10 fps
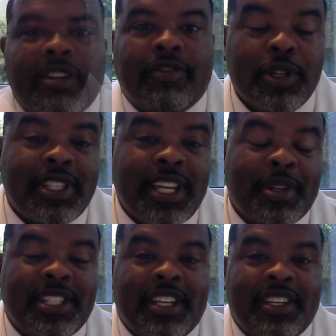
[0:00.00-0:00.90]
First
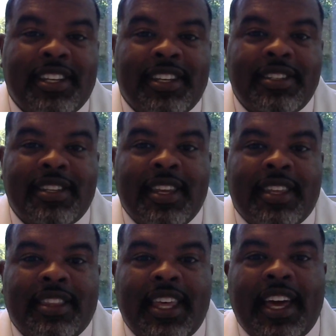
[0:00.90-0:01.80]
time attendees
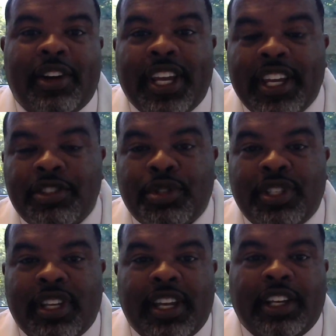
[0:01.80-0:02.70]
that are
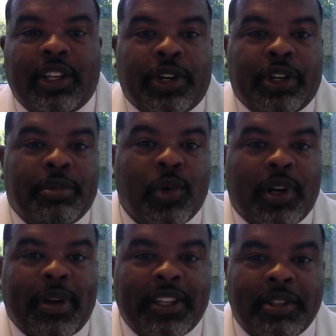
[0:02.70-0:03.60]
interested in learning
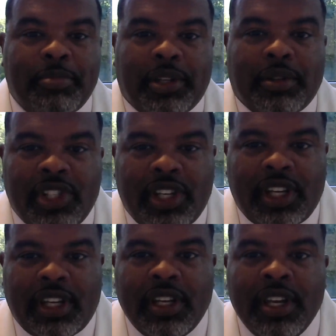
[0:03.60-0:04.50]
more about the
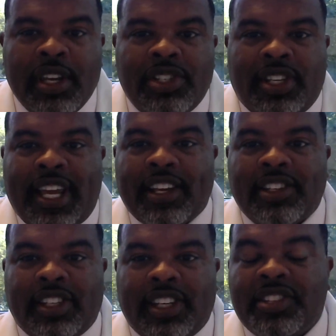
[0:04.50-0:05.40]
BOG should
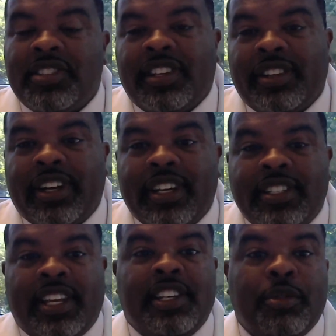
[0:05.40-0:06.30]
actually consider
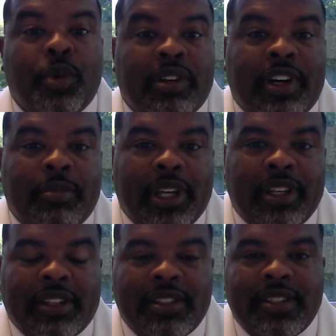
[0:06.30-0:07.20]
attending one of our
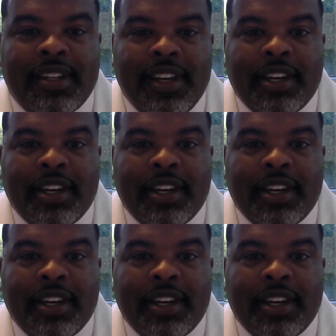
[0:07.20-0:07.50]
meetings.